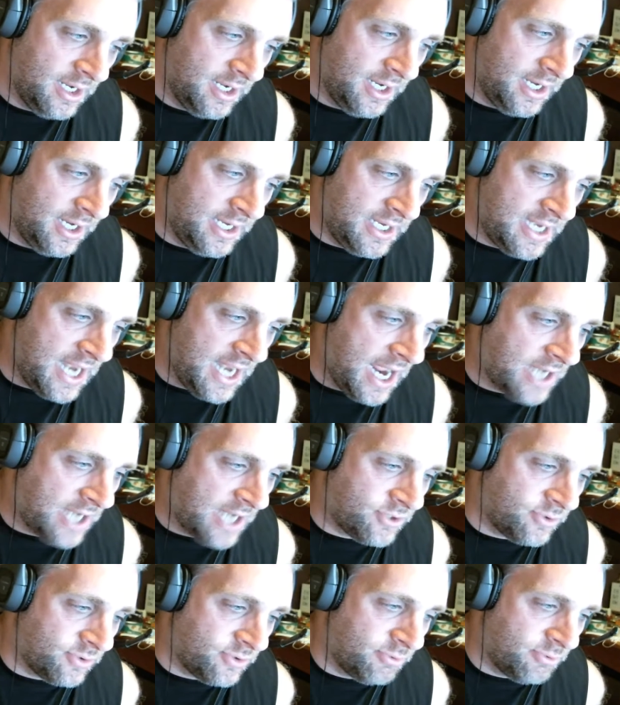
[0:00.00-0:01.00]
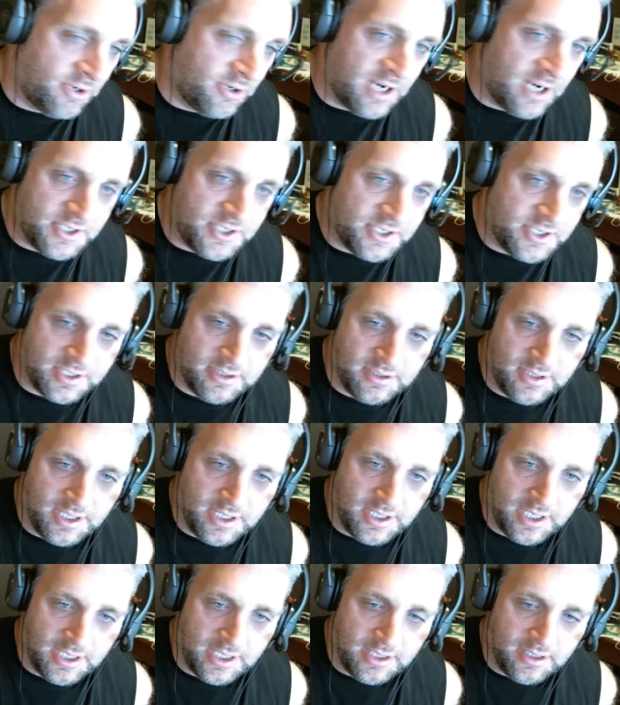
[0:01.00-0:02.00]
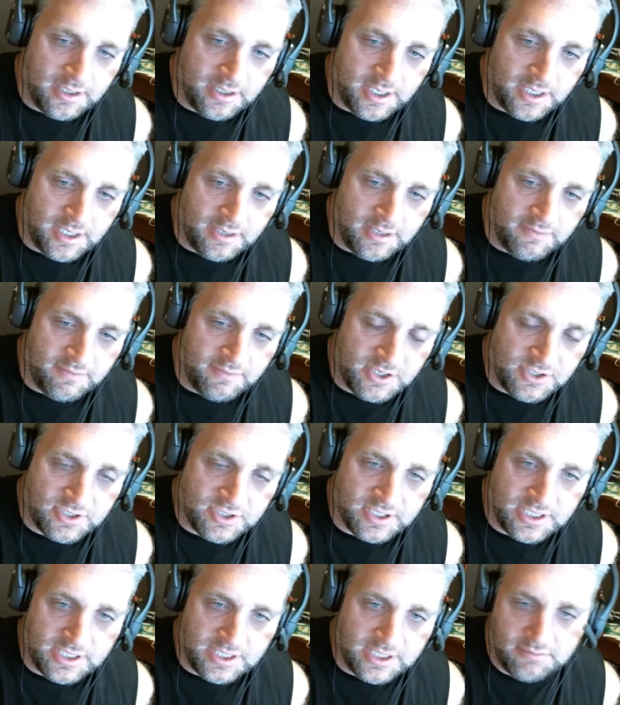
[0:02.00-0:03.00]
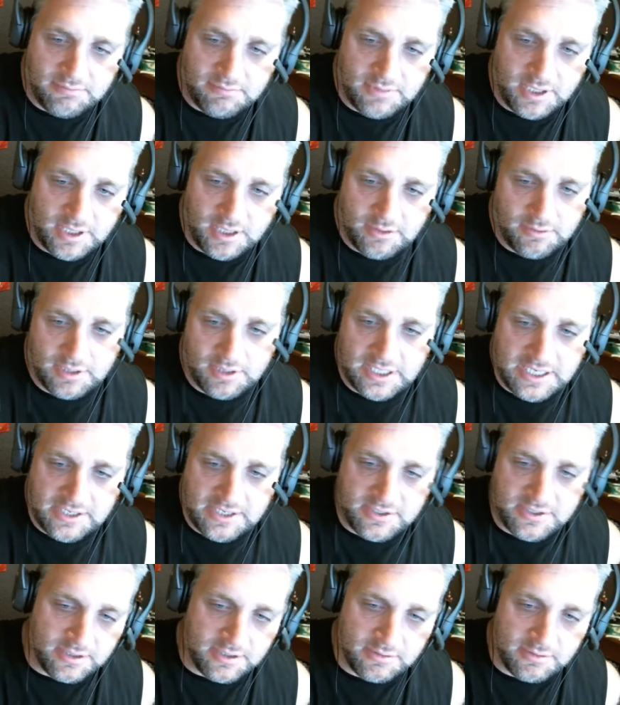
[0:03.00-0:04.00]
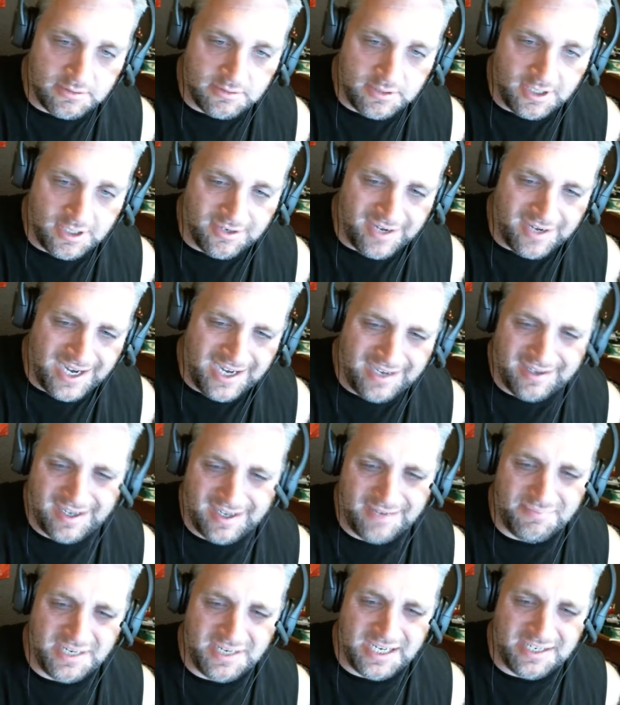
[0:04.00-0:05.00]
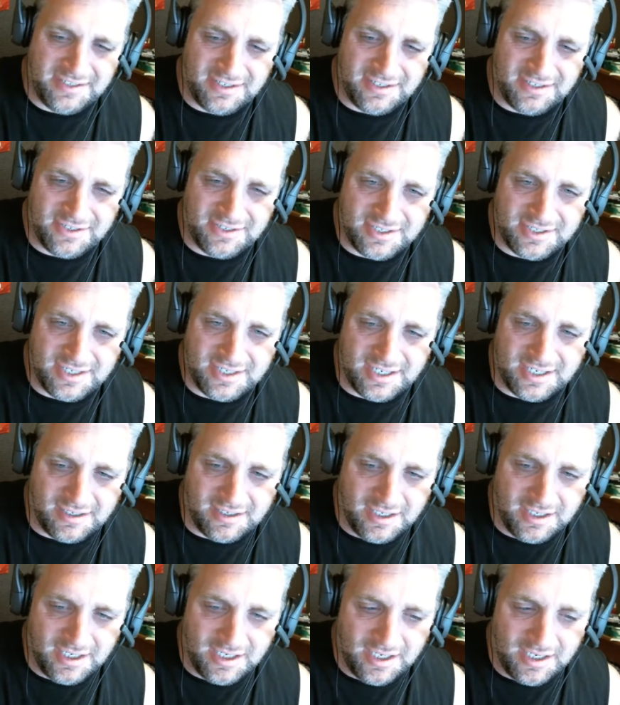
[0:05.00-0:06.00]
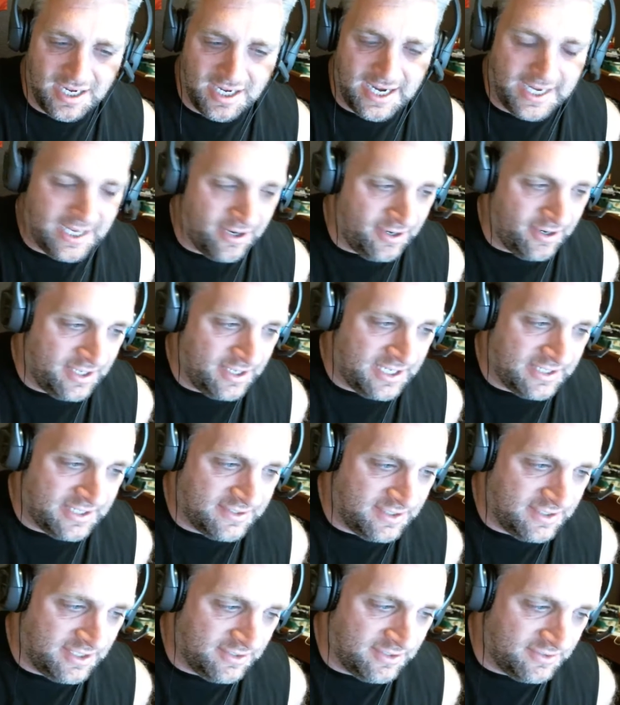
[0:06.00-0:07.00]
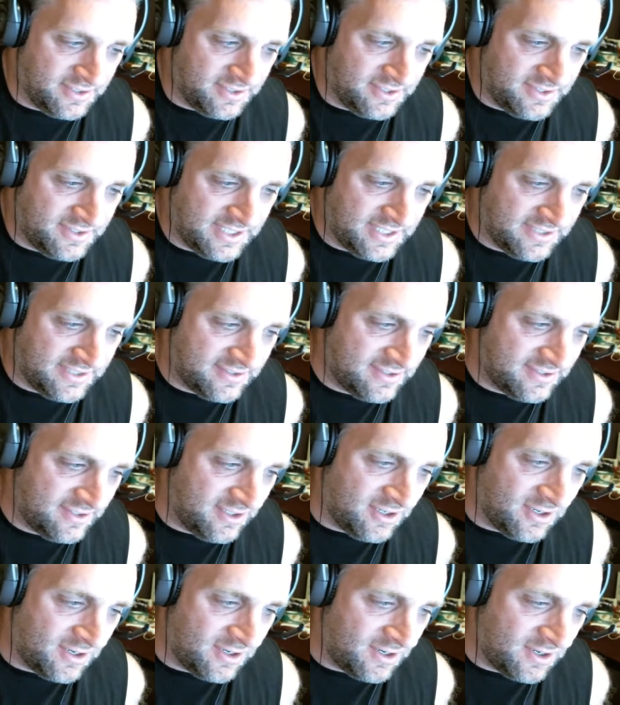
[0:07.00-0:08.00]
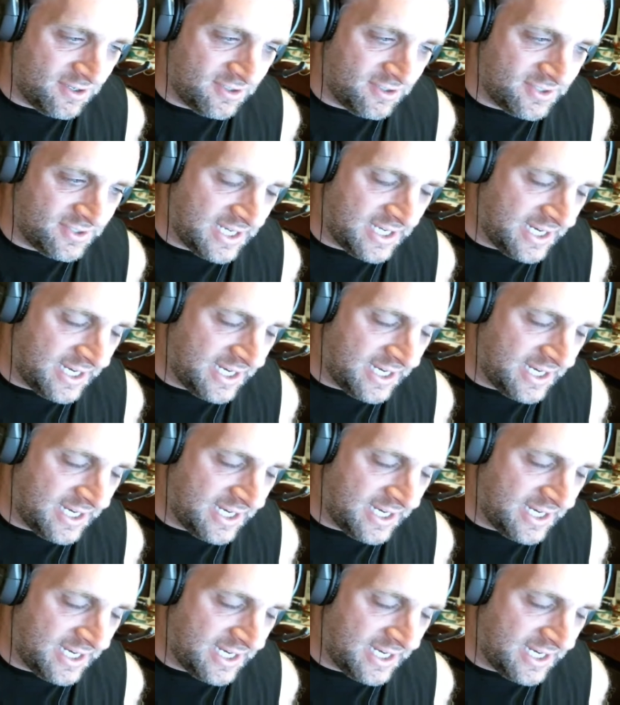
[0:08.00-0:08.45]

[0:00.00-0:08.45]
a natural progression, and eventually it'll lead to hey, it'd be easier just to I carry these 6 cards and I